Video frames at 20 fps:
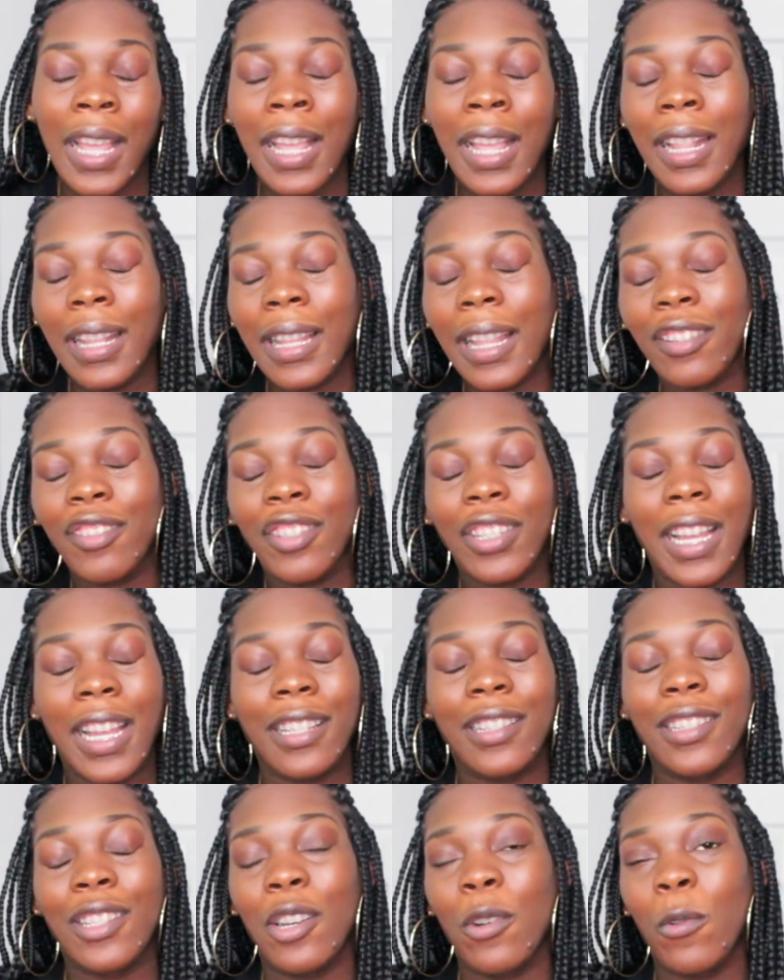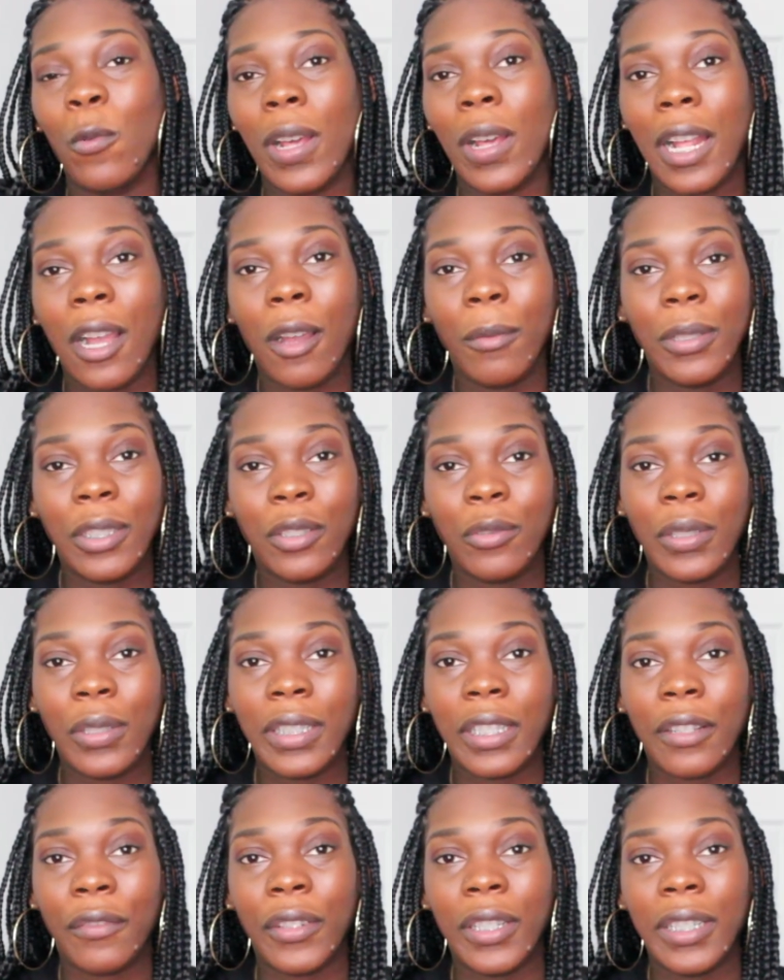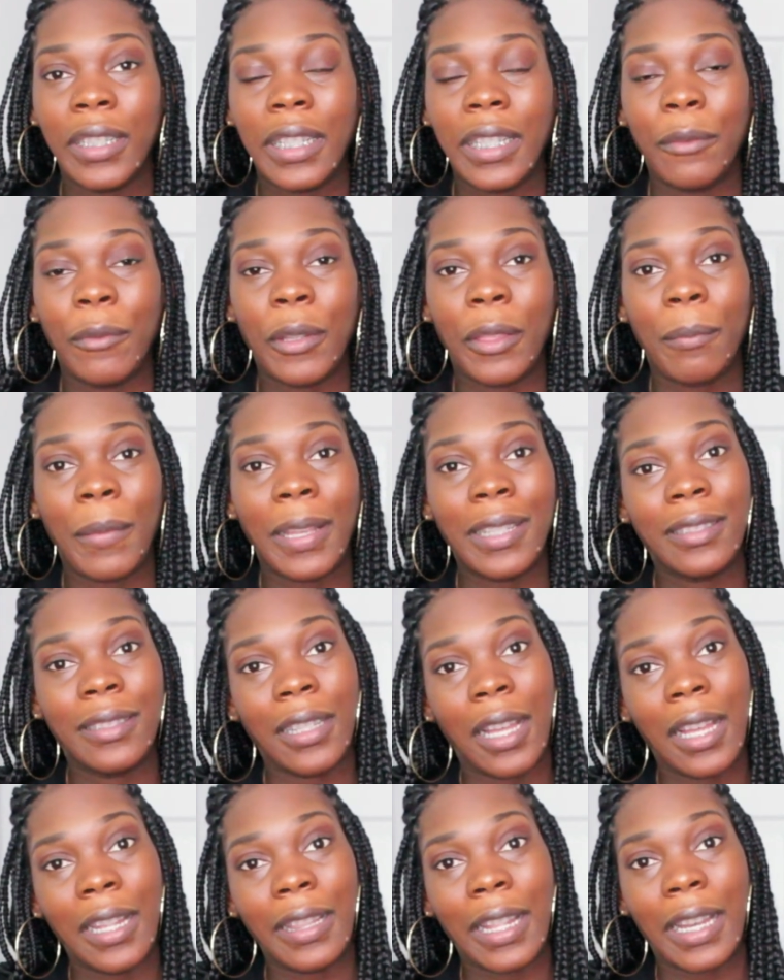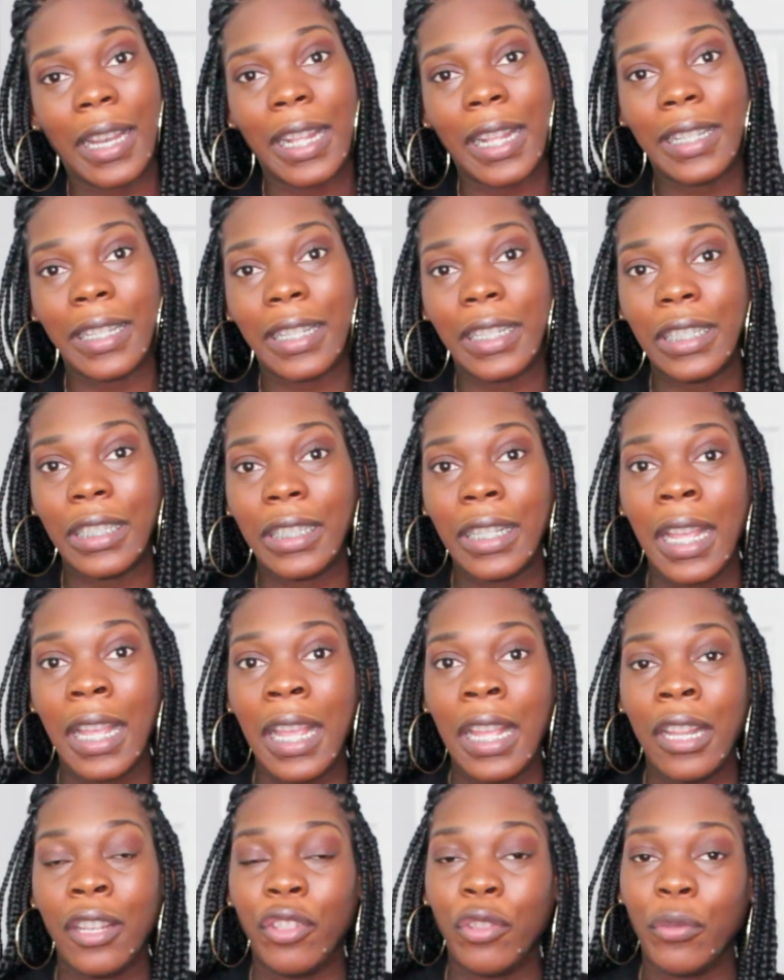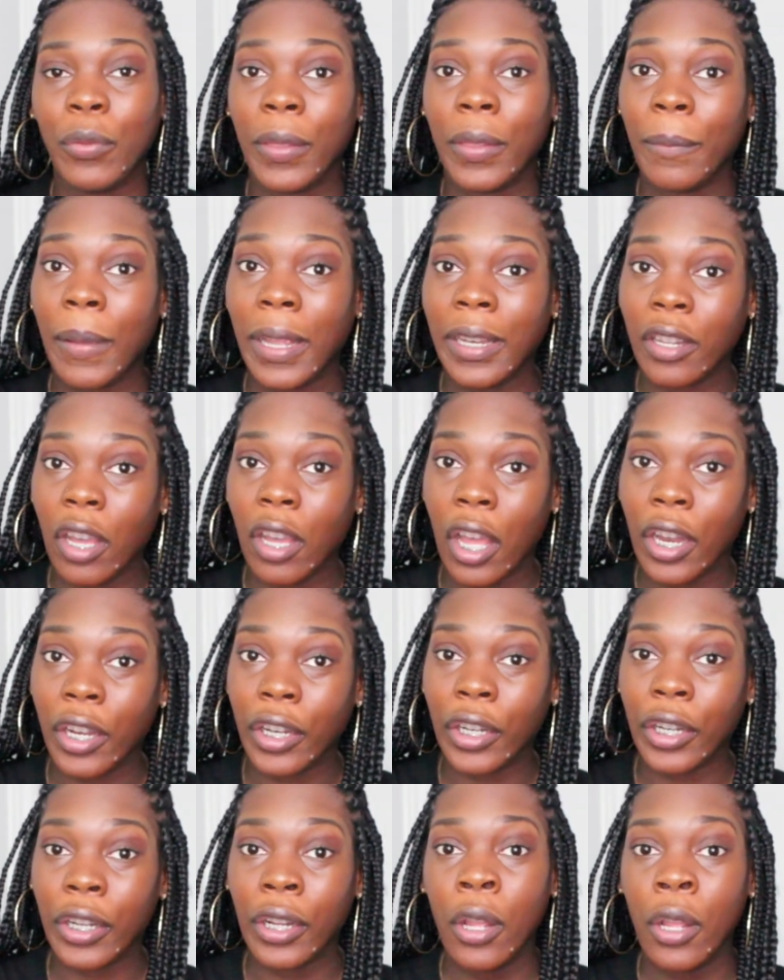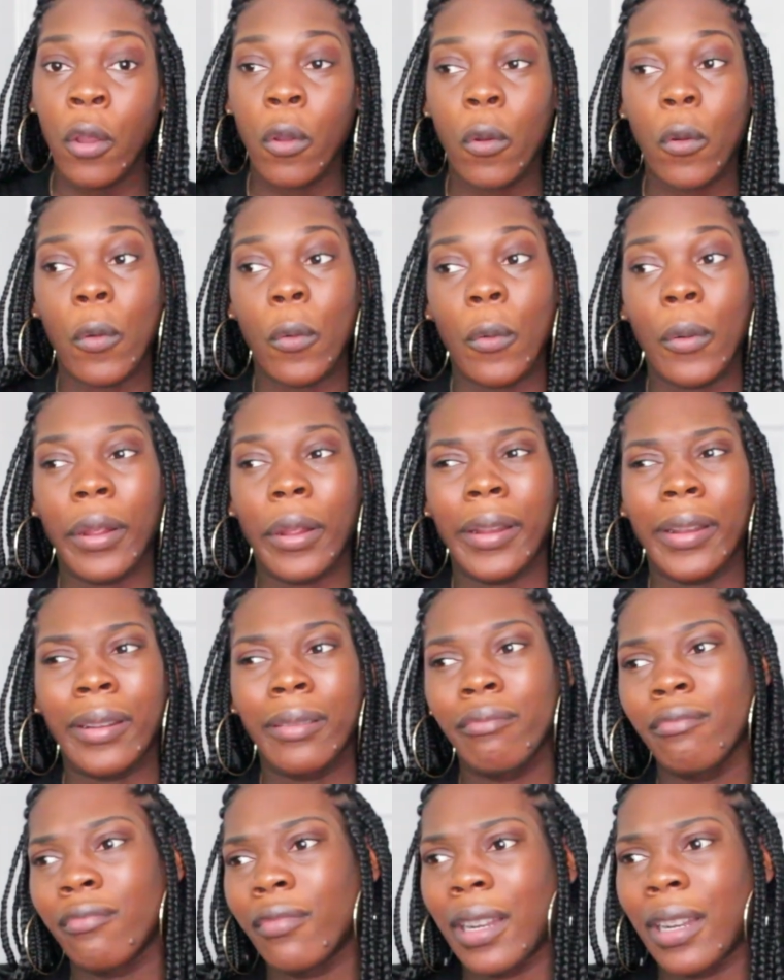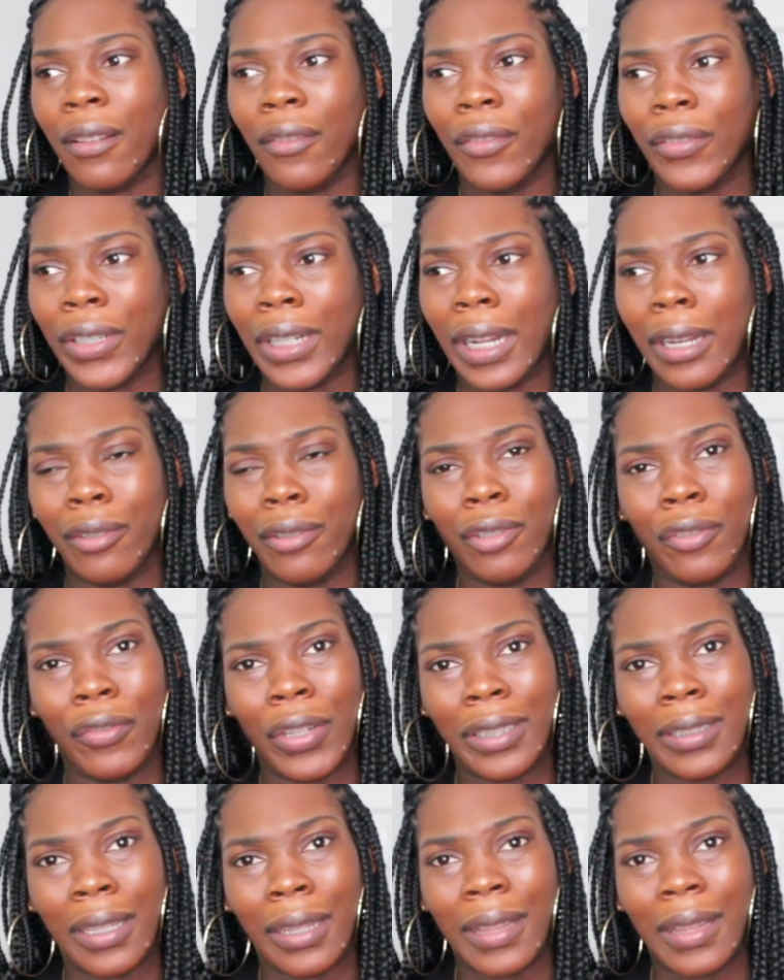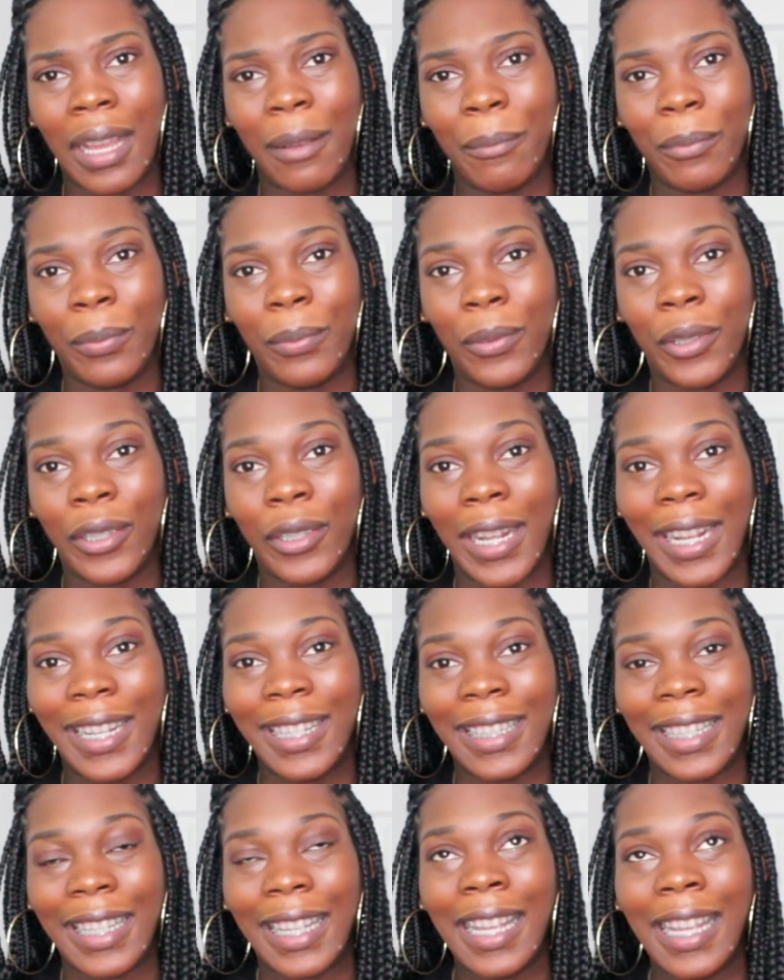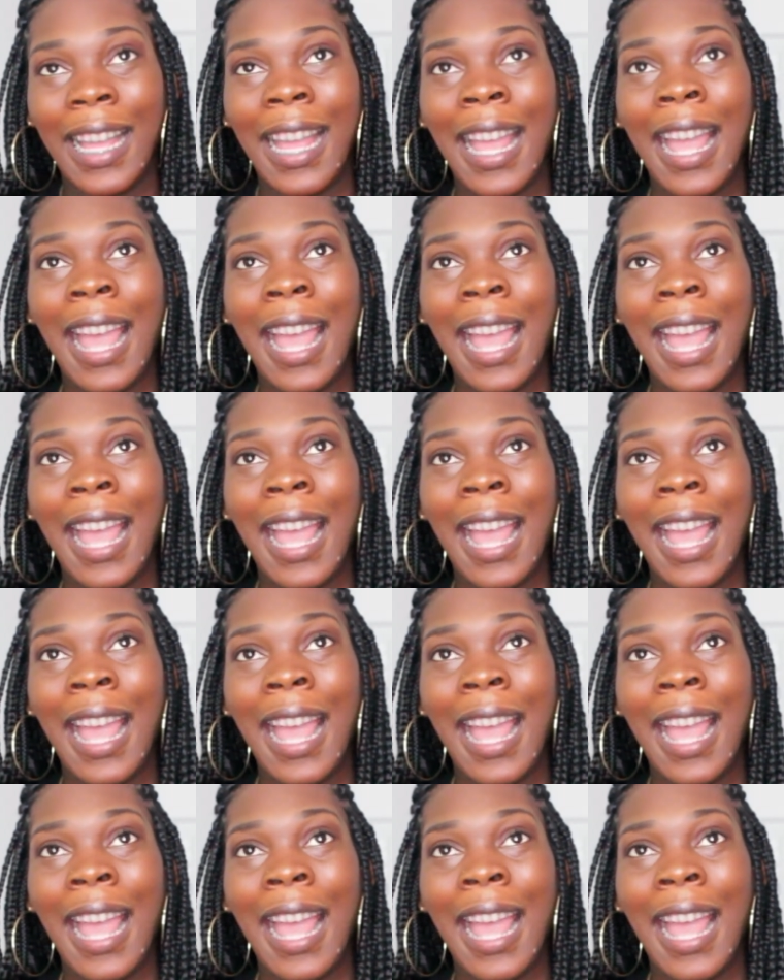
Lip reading: let you guys know what I'll be doing differently with my son that I didn't do with my daughter, or whatever. I don't know if I said that correctly.